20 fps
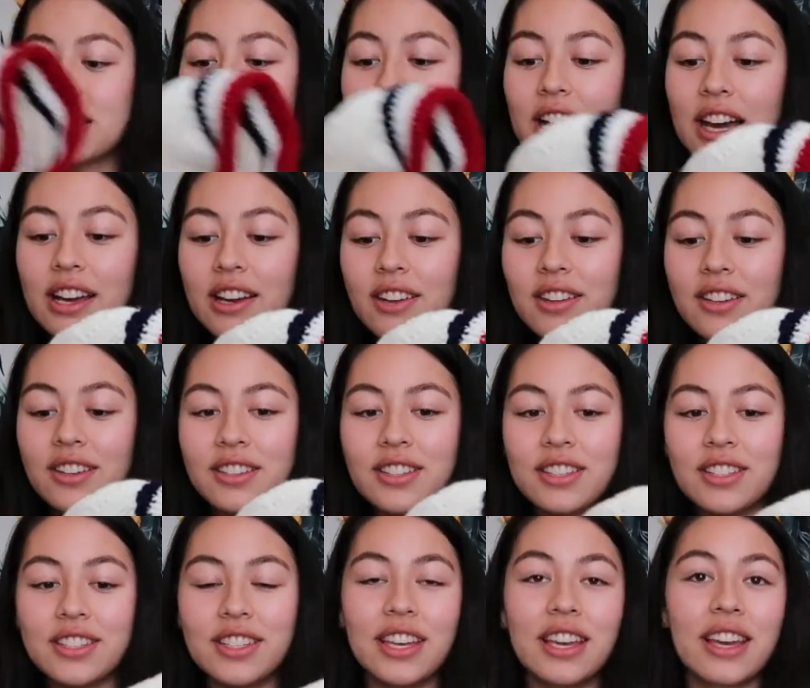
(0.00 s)
style and
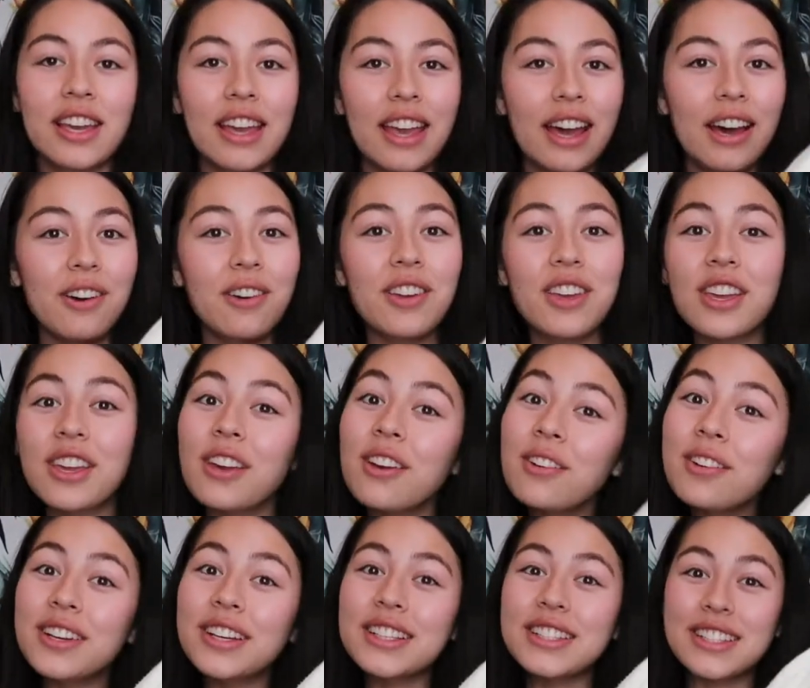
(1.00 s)
just how
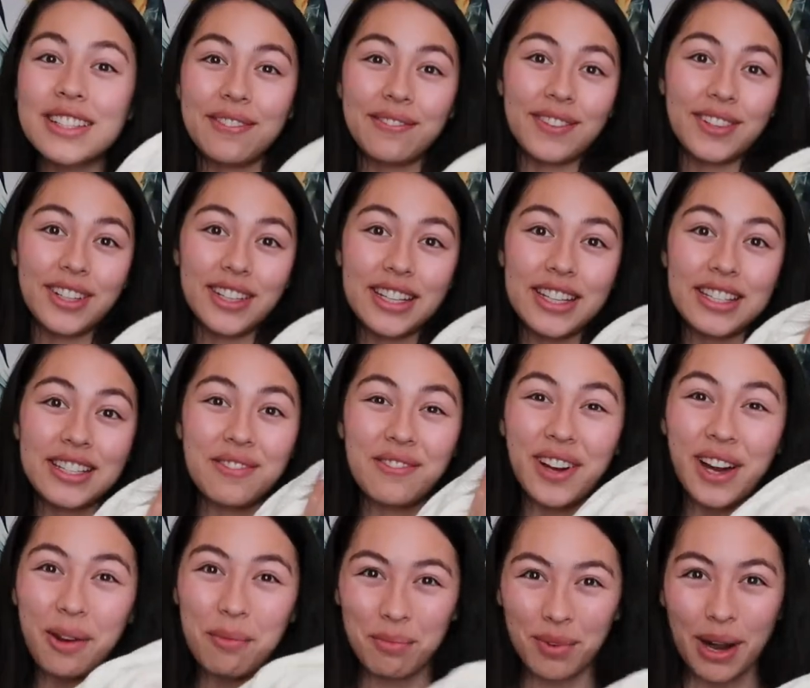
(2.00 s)
cute and simple it is and
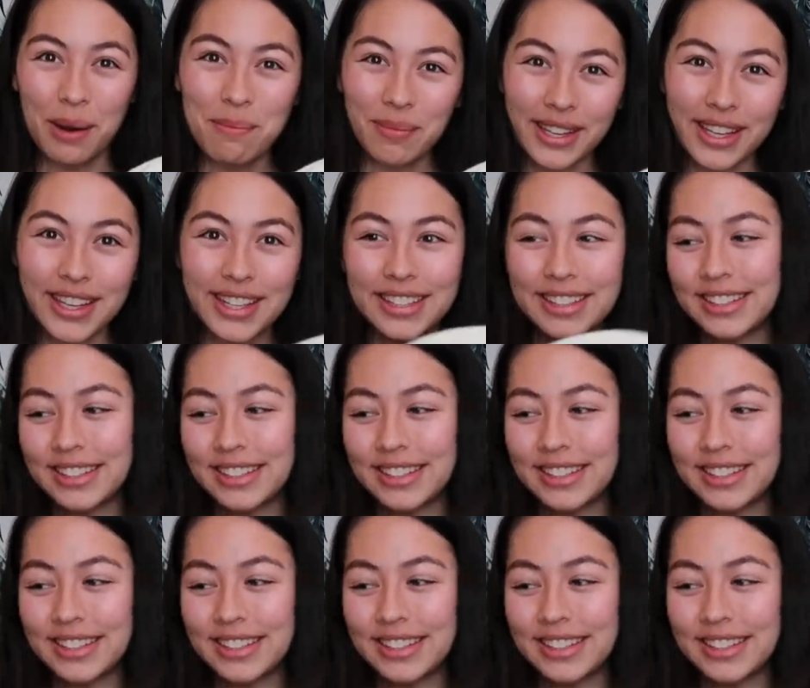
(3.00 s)
very preppy.